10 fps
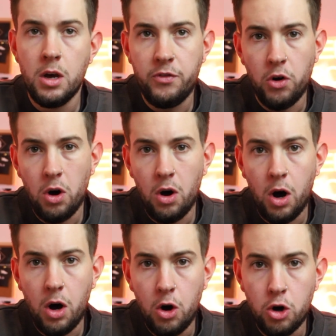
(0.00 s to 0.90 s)

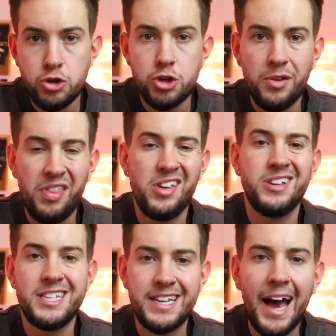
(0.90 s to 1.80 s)
for
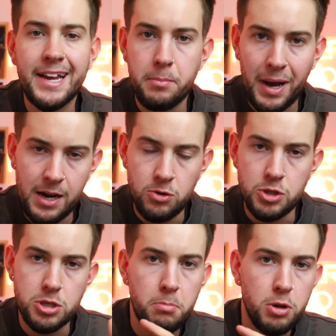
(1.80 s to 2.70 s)

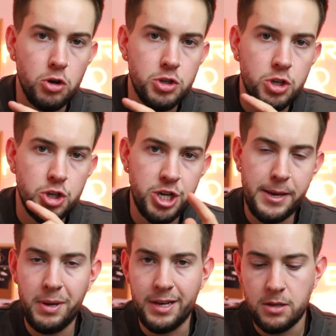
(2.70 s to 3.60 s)
£139 plus
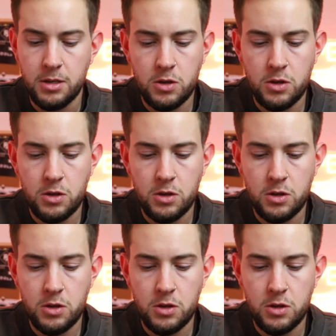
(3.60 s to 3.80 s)
shipping.